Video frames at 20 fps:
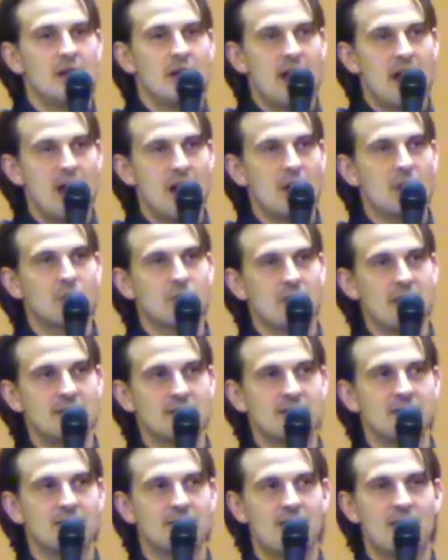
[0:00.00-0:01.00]
how
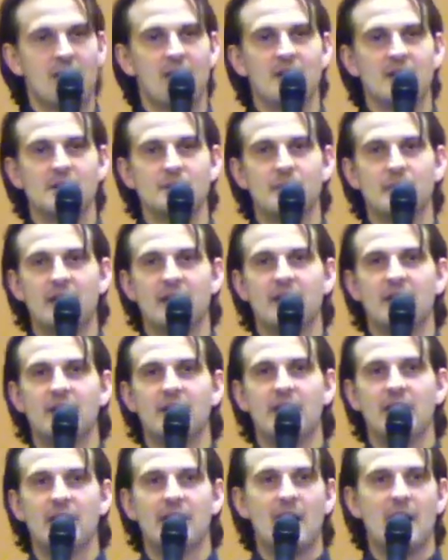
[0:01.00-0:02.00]
crazy your heart has
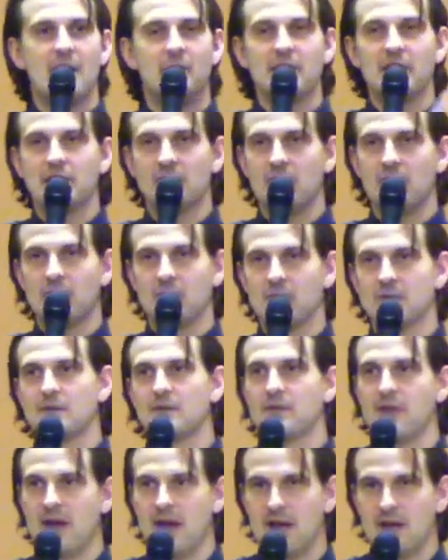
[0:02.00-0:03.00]
been and how many lovers
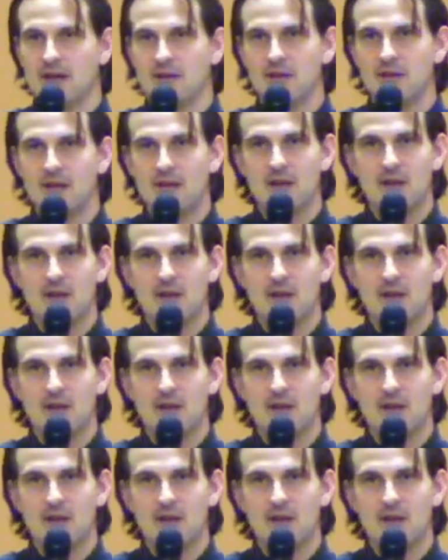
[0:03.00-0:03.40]
you've had,